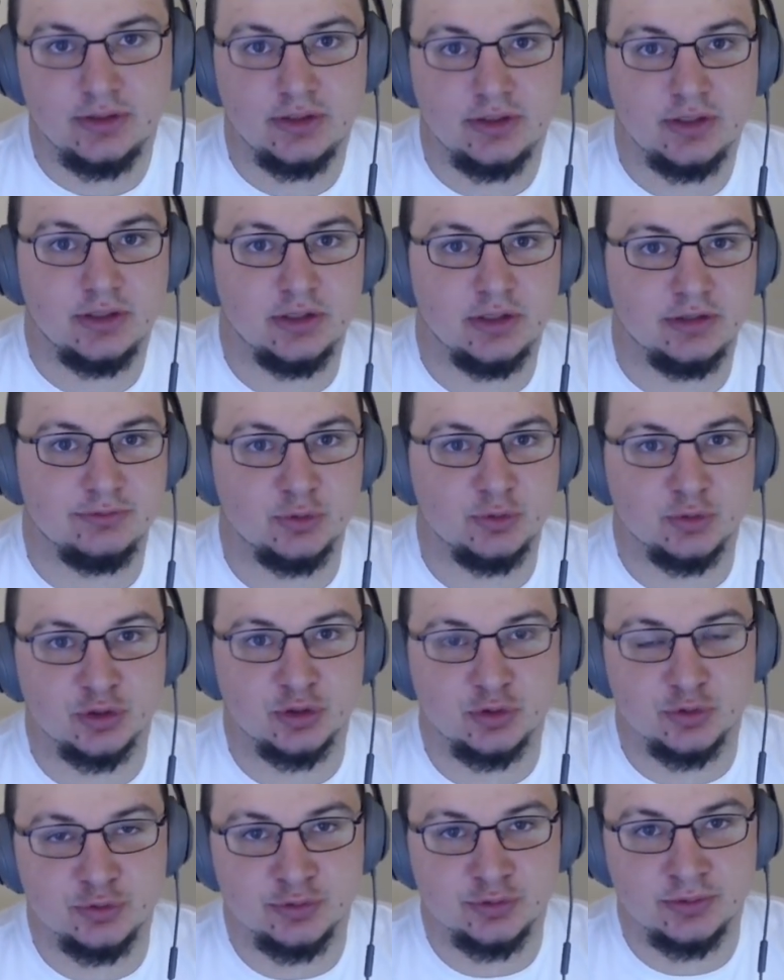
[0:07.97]
of the
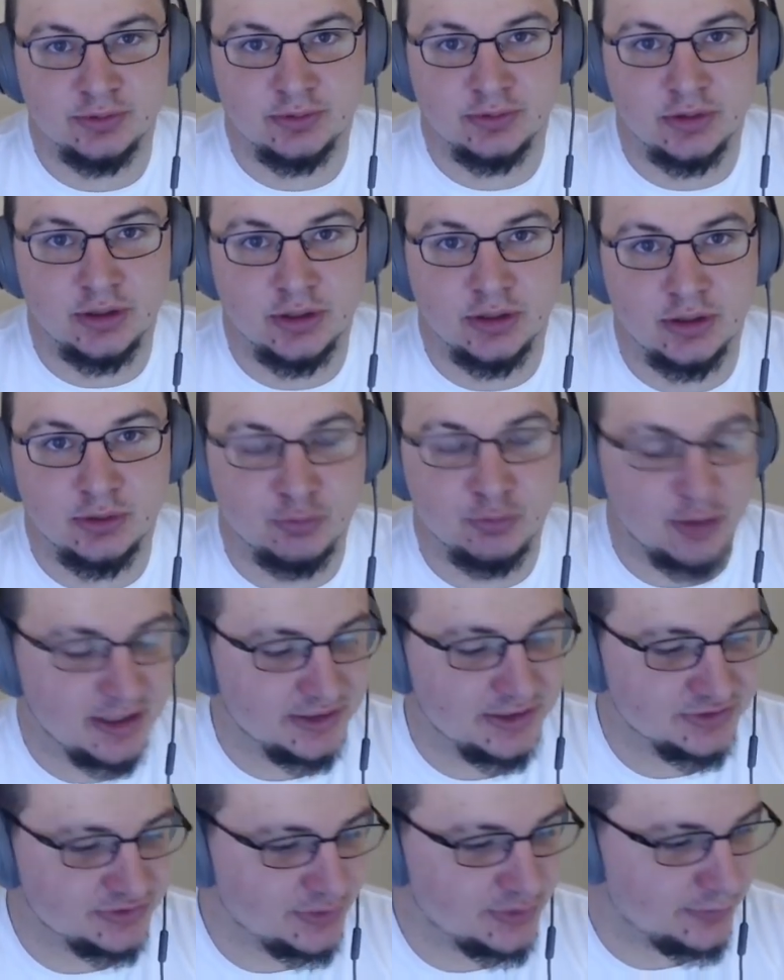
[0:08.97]
recruiting ranking
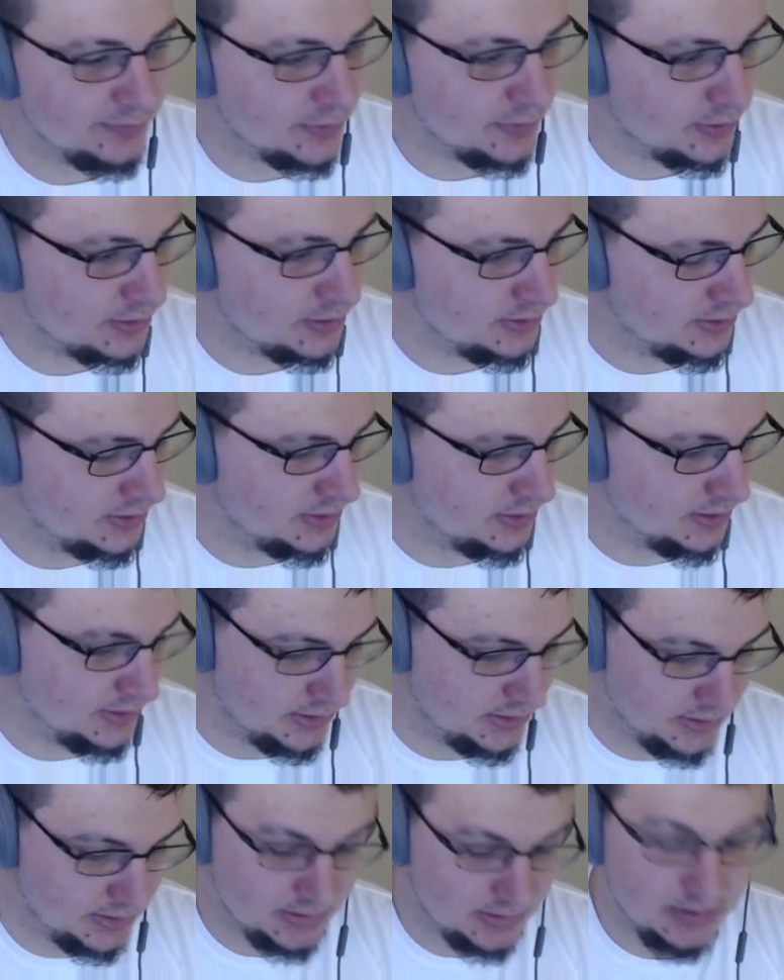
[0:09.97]
so far.
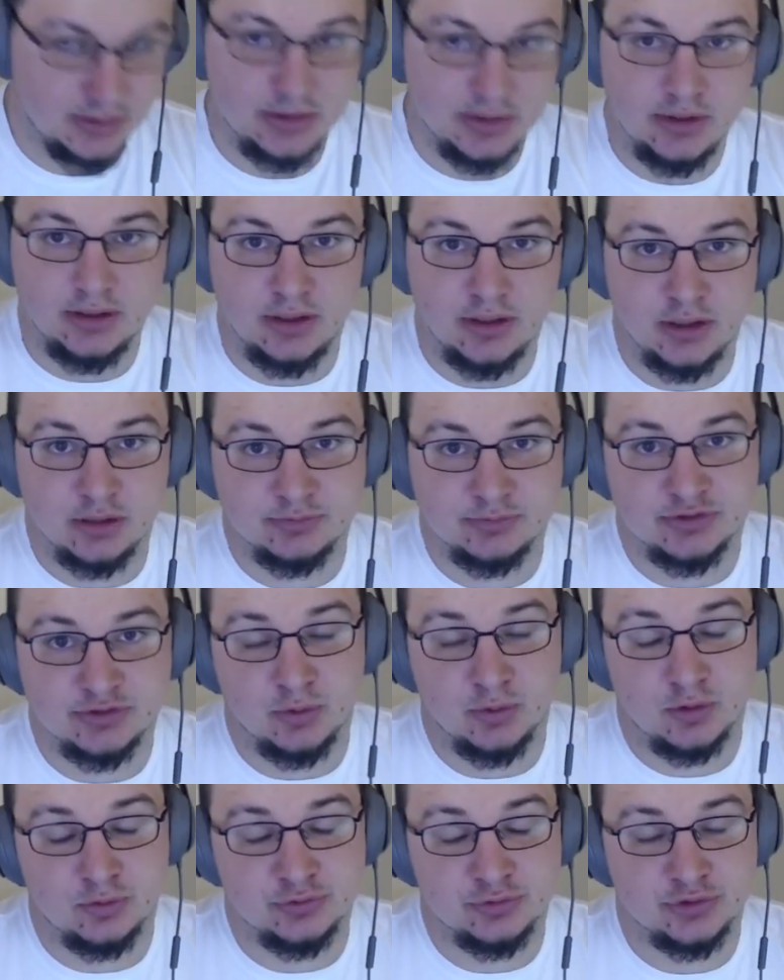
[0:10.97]
So we're
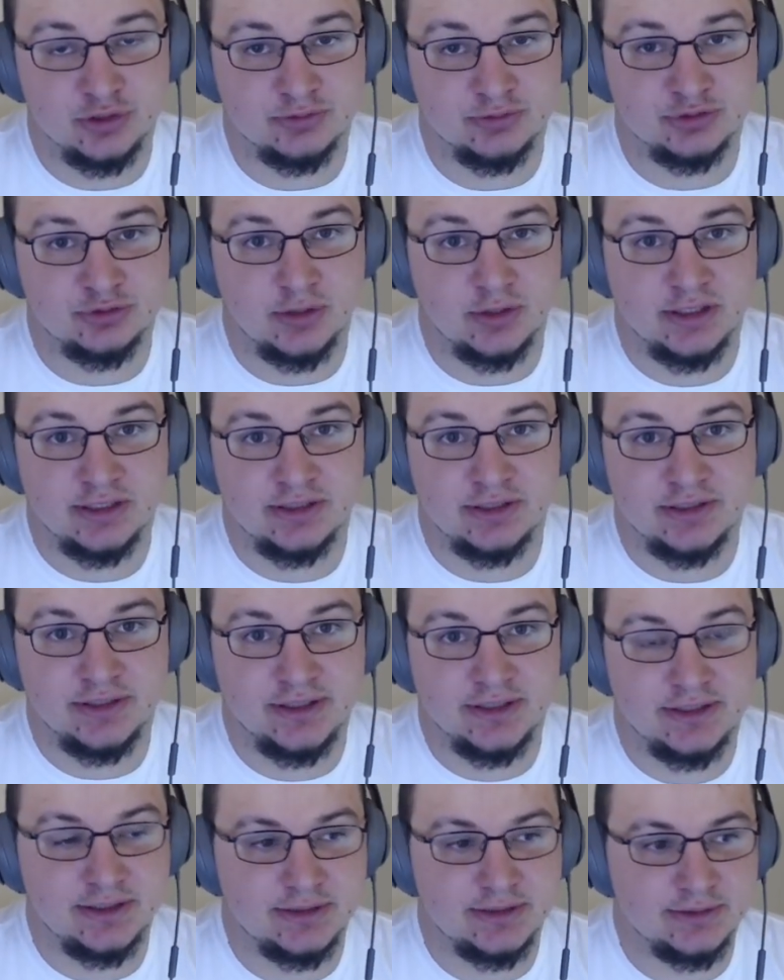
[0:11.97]
going to jump straight into
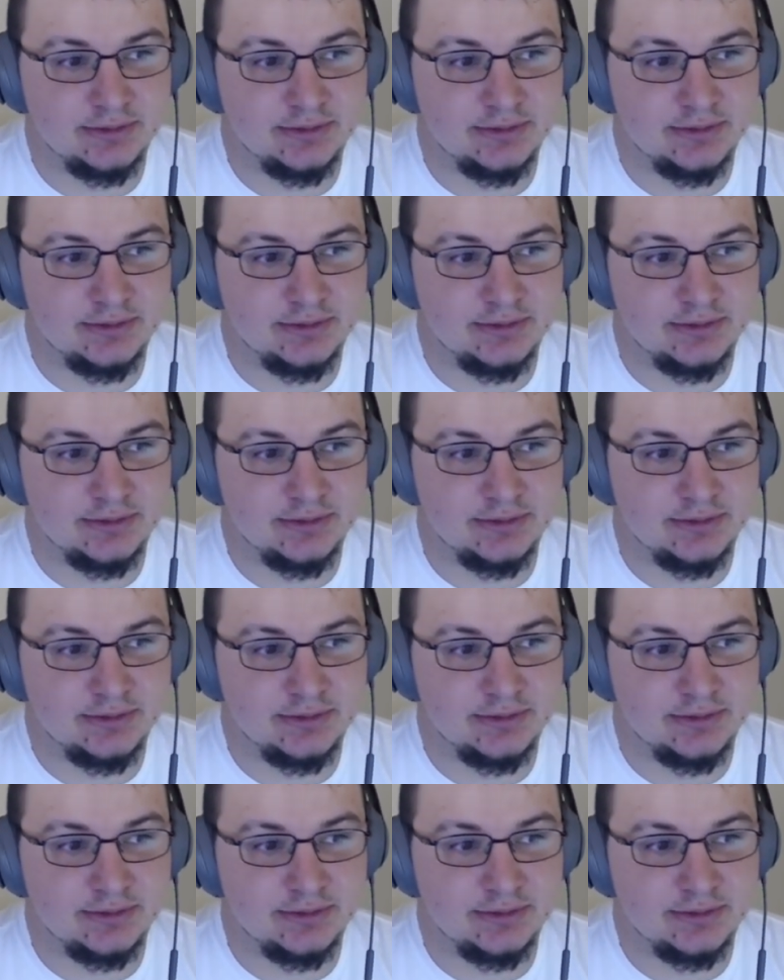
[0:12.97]
that.